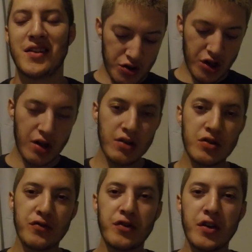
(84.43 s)
Shout
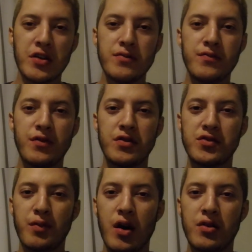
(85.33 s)
out to Fitum for
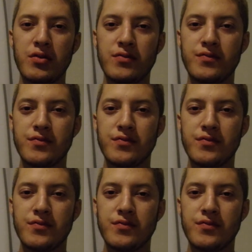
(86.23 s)
this bottle.